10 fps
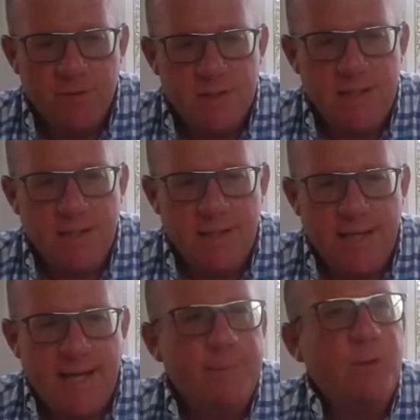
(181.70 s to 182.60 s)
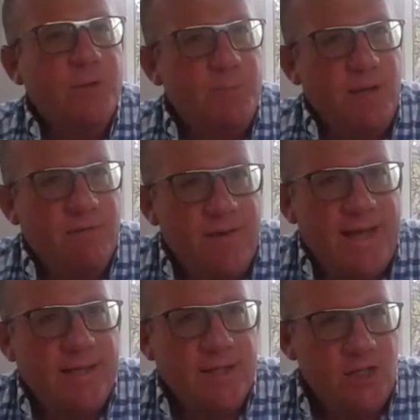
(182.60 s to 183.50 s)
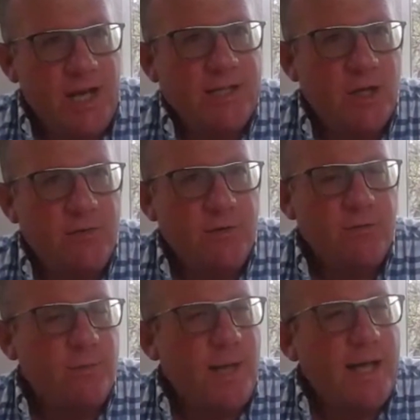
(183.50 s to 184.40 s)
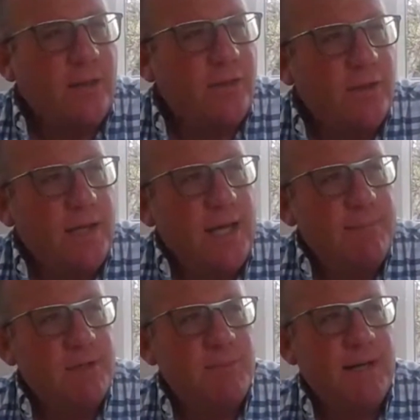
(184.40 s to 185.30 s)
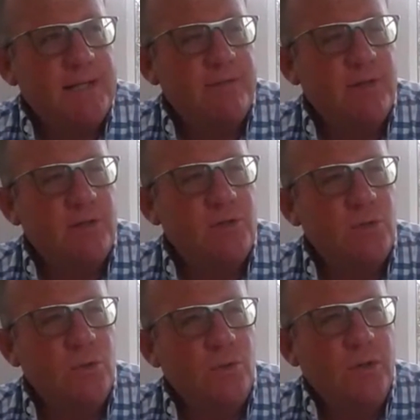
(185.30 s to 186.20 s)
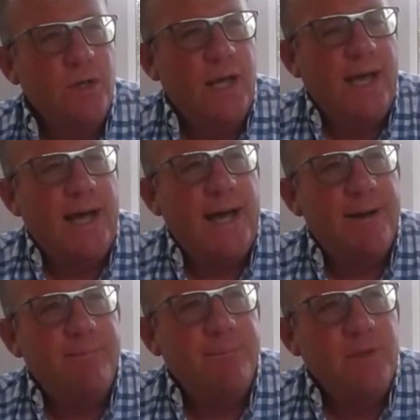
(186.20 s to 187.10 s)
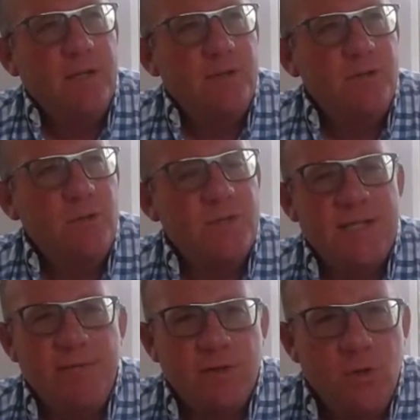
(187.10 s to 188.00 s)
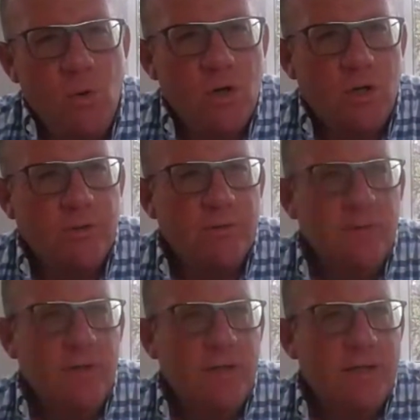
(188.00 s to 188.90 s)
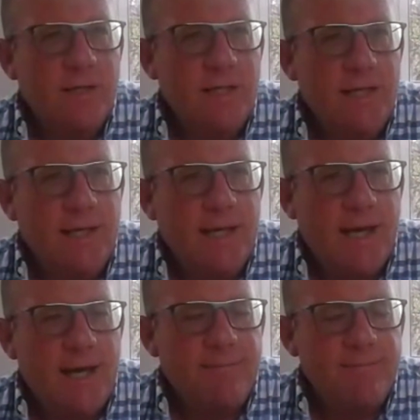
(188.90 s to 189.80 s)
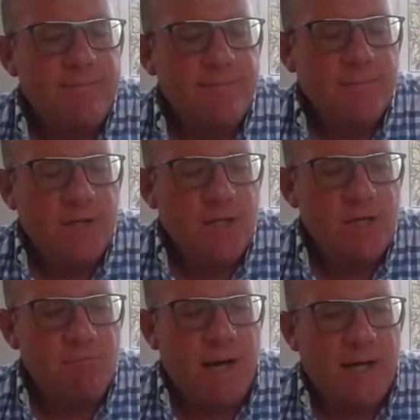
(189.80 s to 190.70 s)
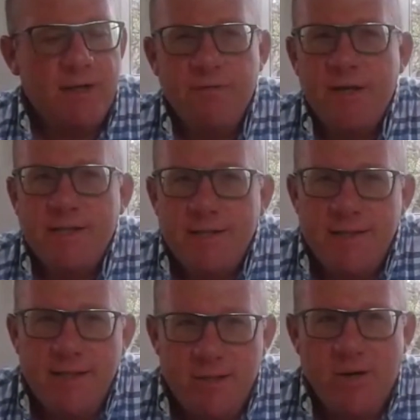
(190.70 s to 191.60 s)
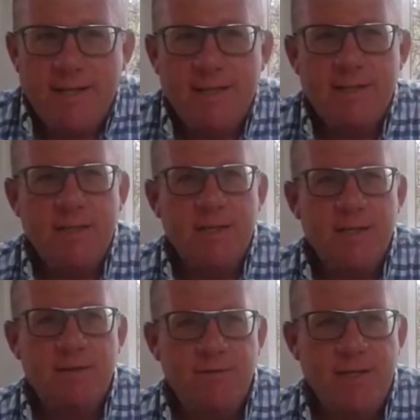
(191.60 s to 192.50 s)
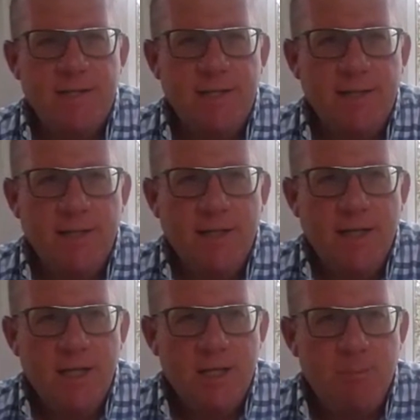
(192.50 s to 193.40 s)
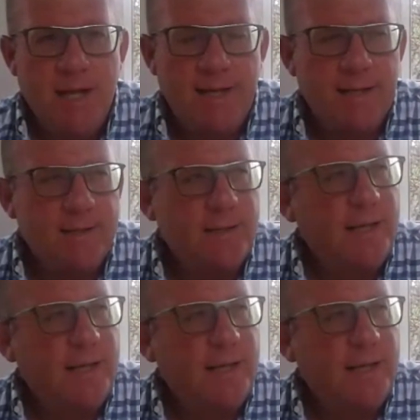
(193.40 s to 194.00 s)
to see the animals being fed and checked over from a health perspective, and to, um, to receive a talk on the, the biodiversity crisis that is facing the planet.